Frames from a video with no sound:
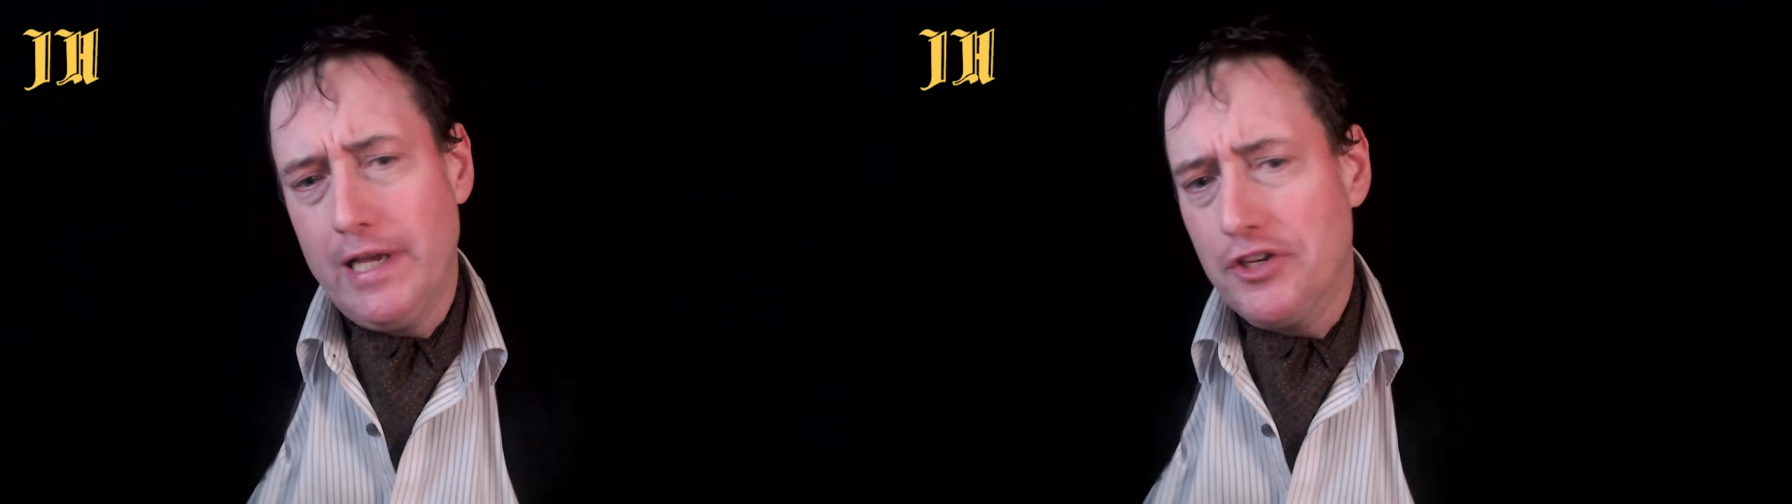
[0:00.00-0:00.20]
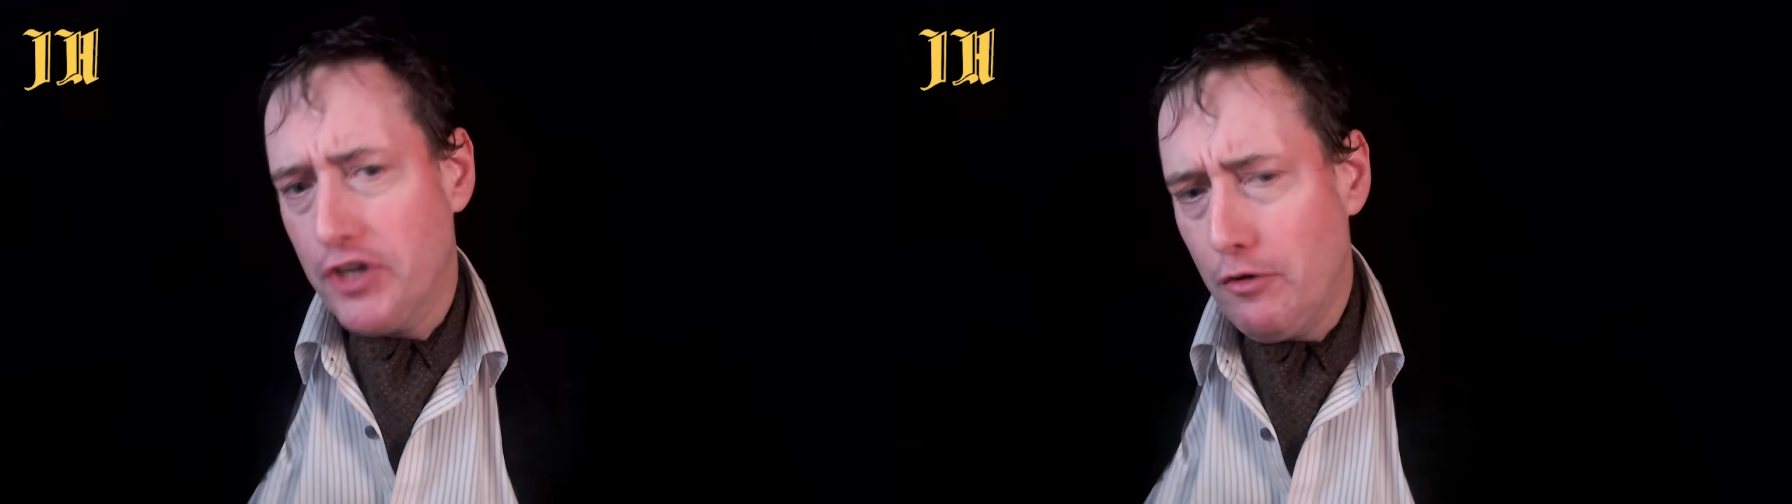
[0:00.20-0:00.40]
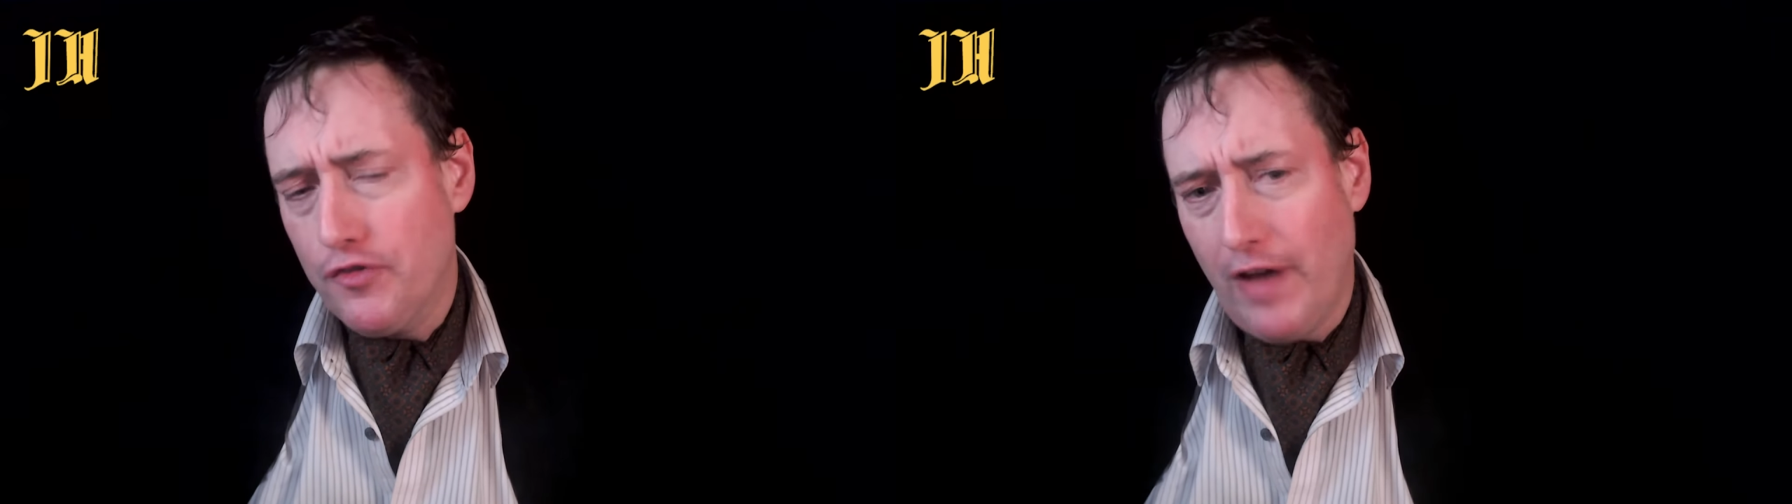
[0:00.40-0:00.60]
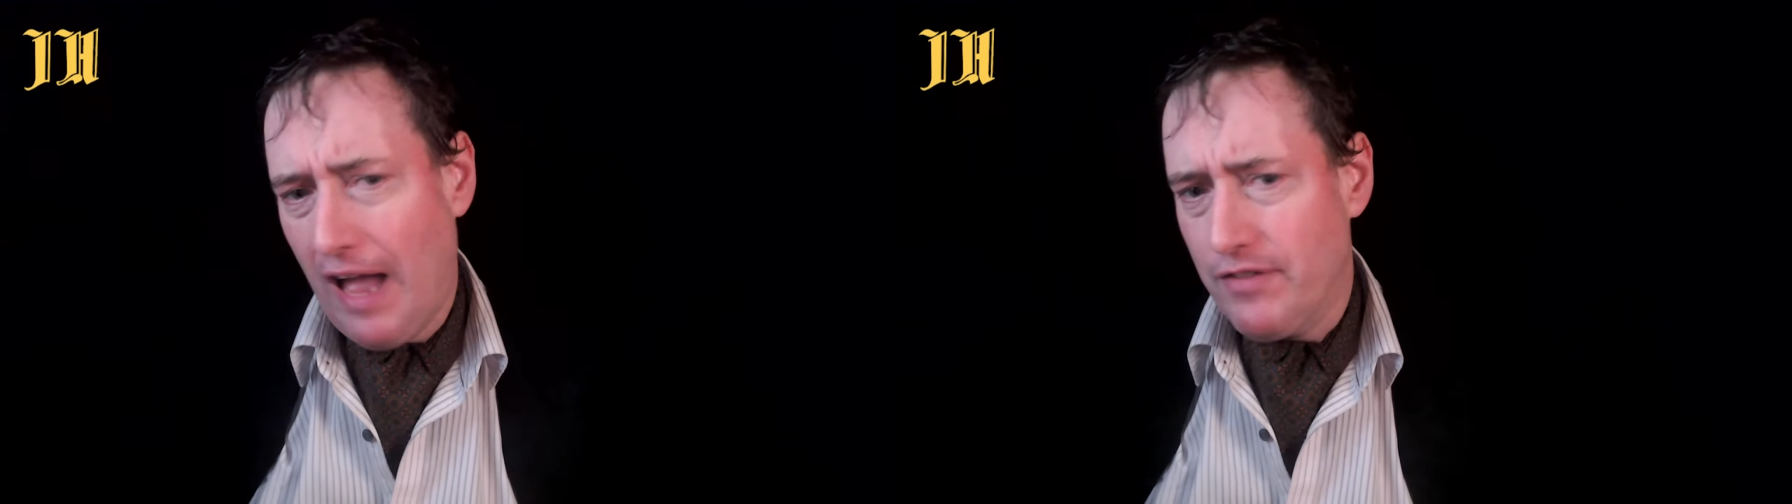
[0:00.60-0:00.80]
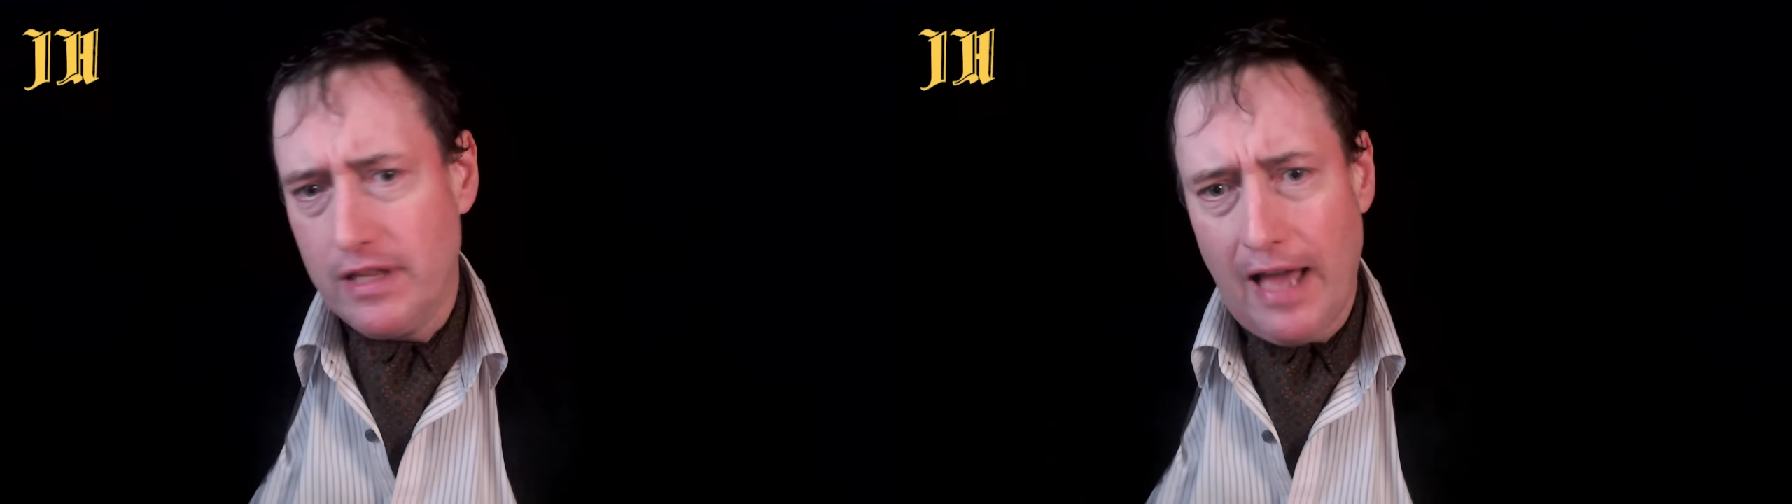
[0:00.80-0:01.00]
excuse for
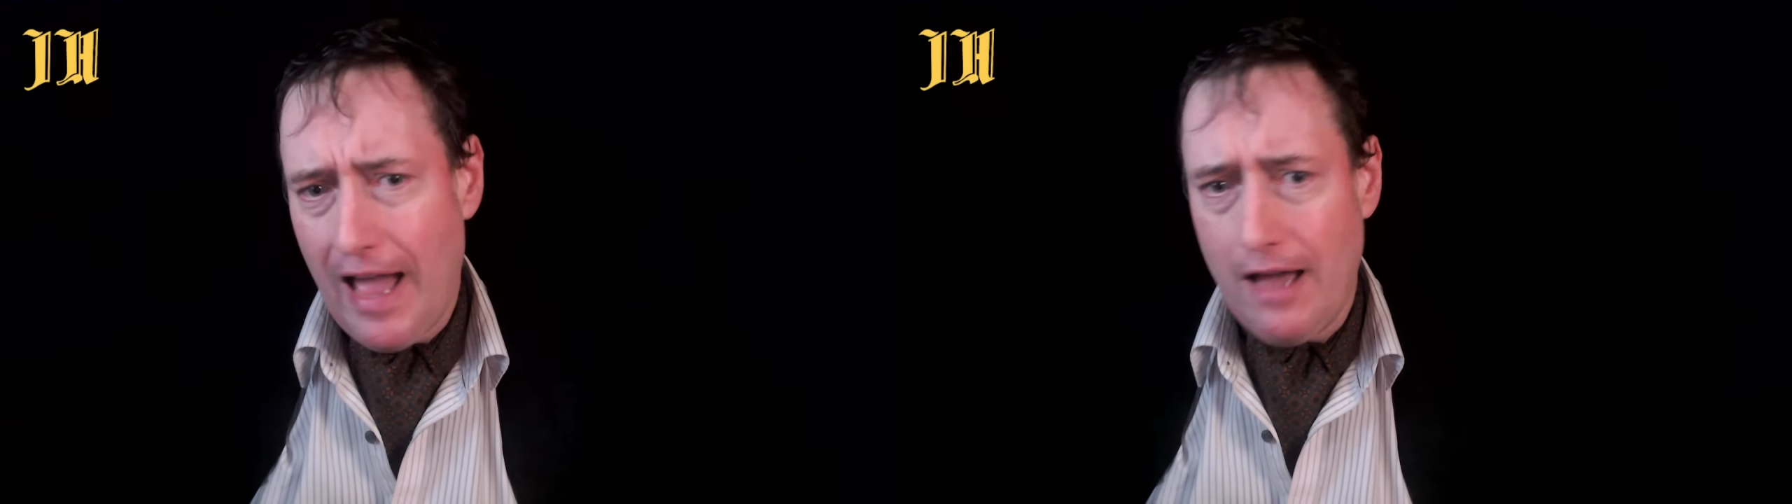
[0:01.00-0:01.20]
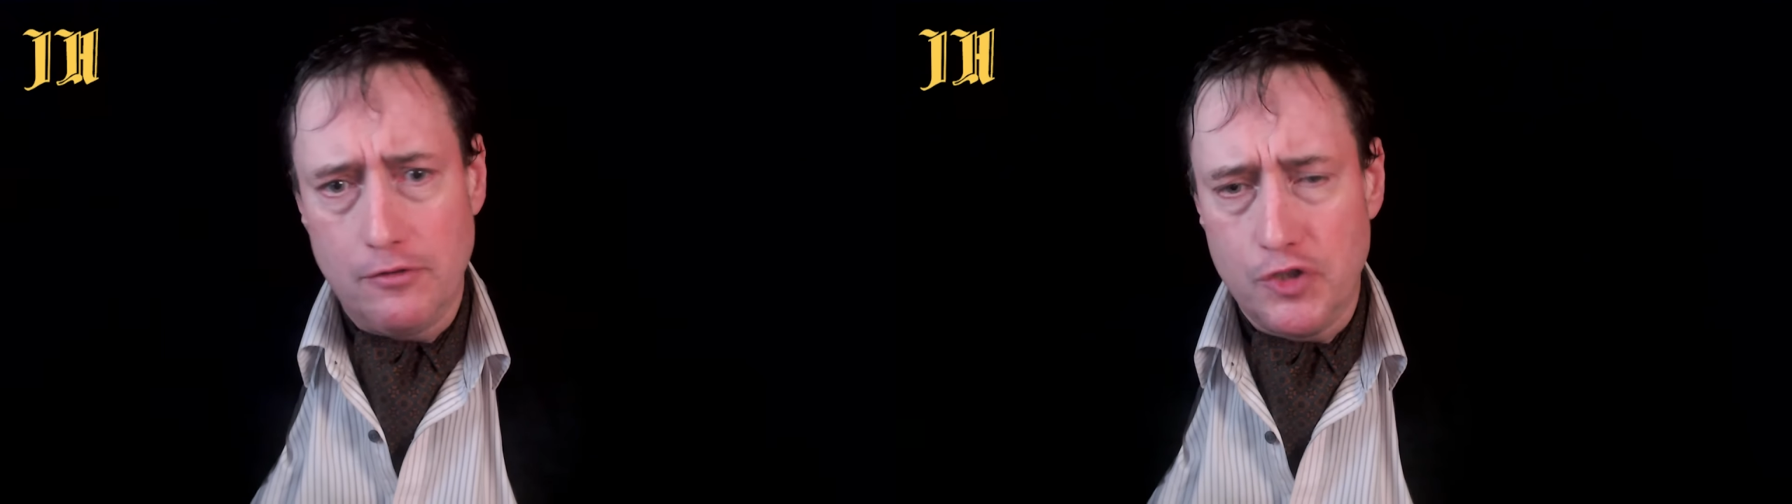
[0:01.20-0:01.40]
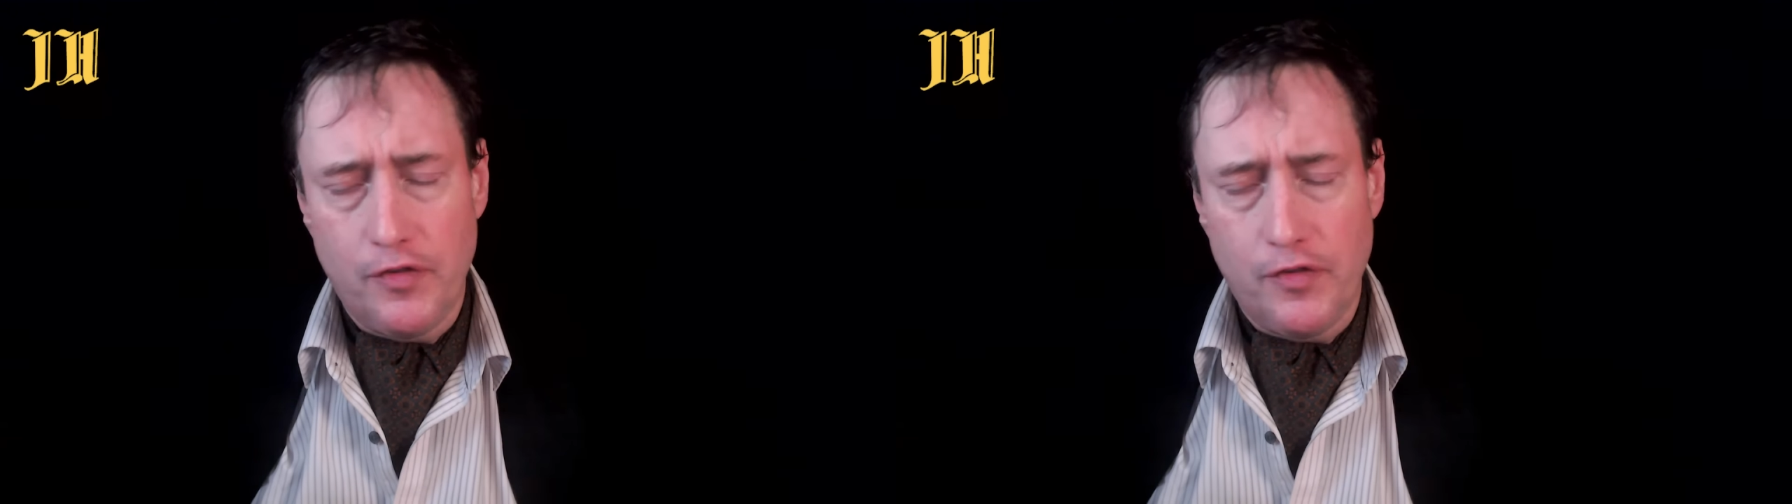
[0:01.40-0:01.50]
having the house,